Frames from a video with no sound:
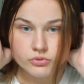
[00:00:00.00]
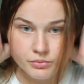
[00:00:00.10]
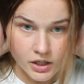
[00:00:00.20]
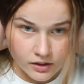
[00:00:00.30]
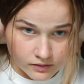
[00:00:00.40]
for
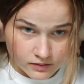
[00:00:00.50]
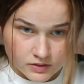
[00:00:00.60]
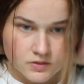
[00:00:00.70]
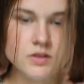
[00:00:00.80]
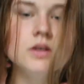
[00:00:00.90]
me,
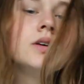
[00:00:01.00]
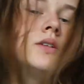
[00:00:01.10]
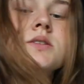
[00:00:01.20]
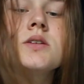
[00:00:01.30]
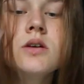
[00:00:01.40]
this
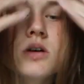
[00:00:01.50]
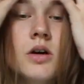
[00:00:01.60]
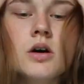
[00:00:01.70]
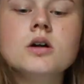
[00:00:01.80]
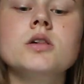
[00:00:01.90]
is
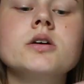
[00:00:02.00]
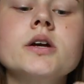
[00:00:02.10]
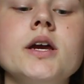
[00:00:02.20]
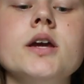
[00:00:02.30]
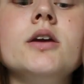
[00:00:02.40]

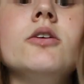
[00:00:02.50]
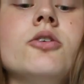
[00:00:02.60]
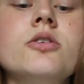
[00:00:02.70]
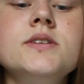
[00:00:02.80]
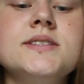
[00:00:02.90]
looking
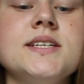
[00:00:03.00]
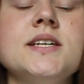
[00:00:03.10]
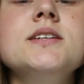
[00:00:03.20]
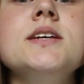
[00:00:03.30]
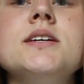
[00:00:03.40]
good. The
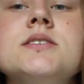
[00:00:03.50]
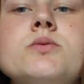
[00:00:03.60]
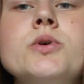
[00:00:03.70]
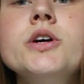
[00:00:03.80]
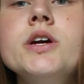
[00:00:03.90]
technique is
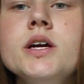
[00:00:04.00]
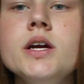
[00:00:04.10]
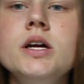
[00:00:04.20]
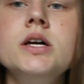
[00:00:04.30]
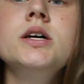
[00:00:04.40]
working.